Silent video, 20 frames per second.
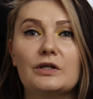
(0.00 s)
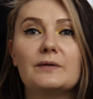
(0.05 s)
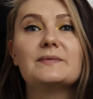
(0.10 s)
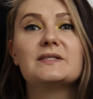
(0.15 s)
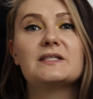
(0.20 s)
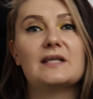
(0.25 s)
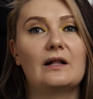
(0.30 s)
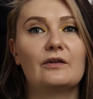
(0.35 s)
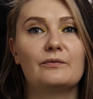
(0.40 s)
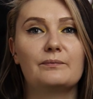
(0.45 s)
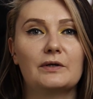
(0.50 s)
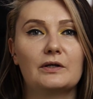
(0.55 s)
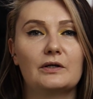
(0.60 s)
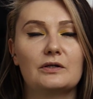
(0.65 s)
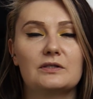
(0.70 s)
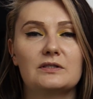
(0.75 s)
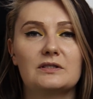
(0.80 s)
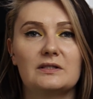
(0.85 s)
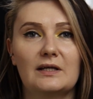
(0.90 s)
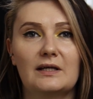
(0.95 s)
himself,
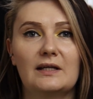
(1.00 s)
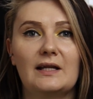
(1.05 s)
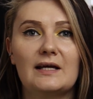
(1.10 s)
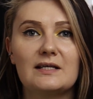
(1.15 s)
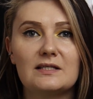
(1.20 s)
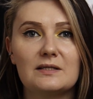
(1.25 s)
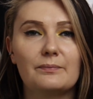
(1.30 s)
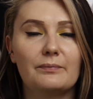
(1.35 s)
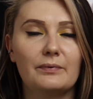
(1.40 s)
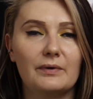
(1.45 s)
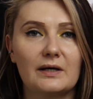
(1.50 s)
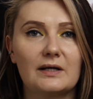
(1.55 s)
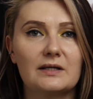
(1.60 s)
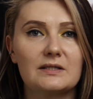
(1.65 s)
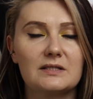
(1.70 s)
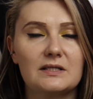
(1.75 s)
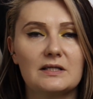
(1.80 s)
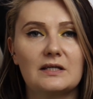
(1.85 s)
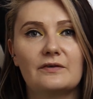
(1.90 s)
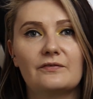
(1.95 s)
because in other
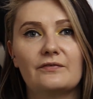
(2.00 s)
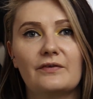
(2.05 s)
parts he